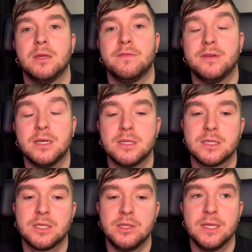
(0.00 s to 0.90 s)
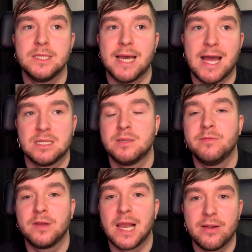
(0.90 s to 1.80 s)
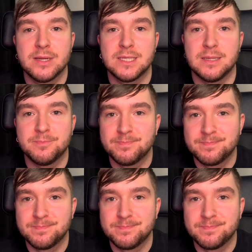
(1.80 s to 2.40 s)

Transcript: First, you need to ask them for clarity.